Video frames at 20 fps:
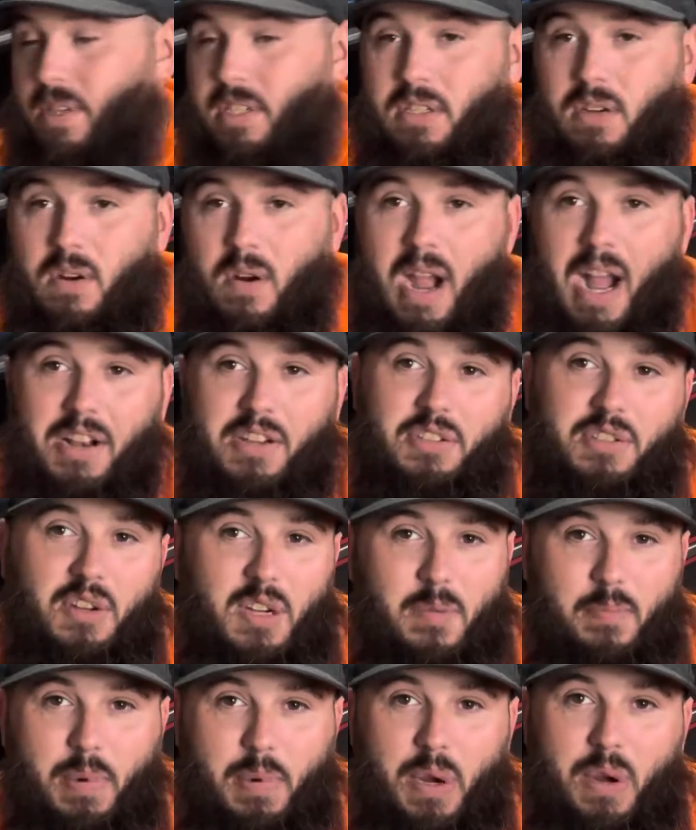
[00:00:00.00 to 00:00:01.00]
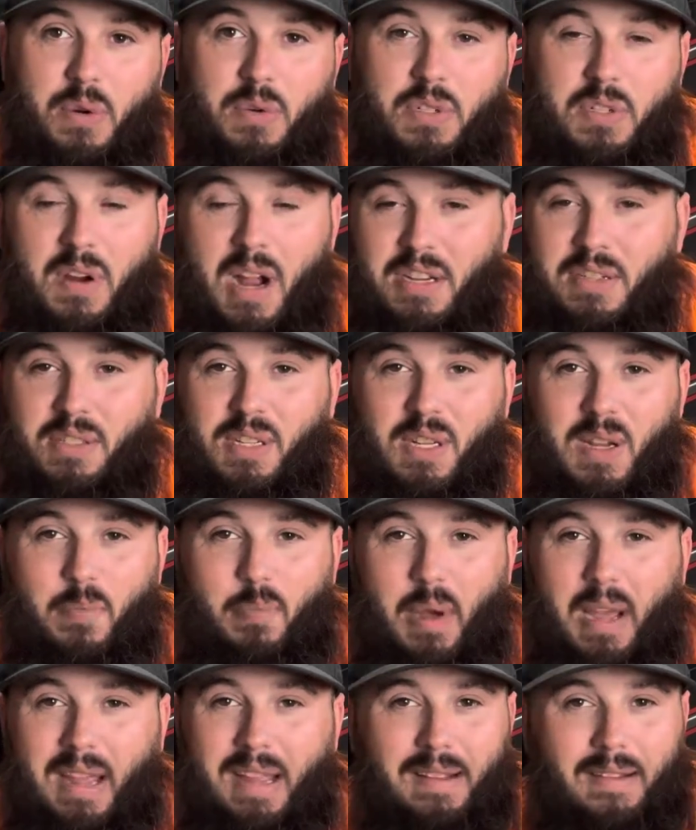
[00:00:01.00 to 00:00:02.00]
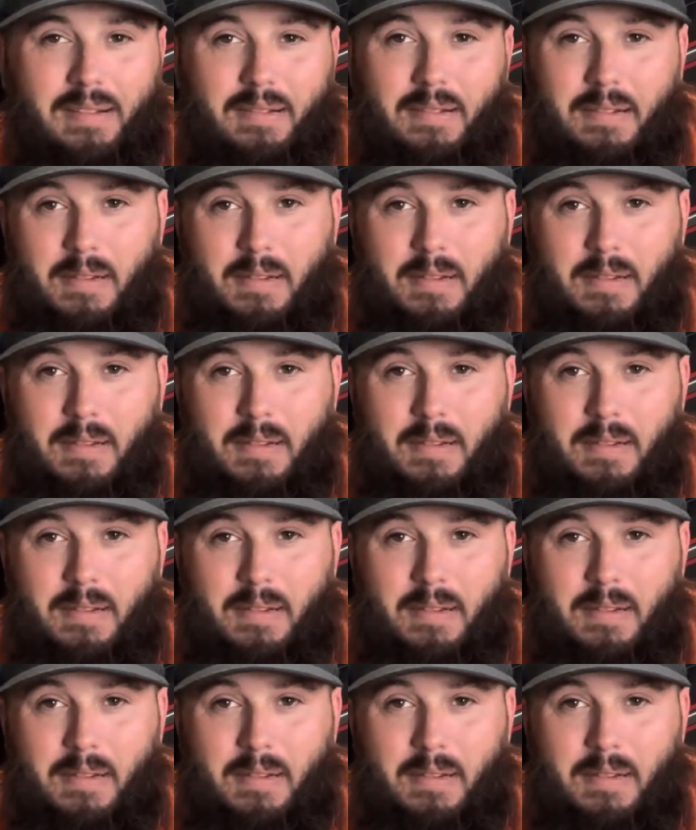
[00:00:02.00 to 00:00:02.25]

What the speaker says: scratches on the boat, scratches in the paint.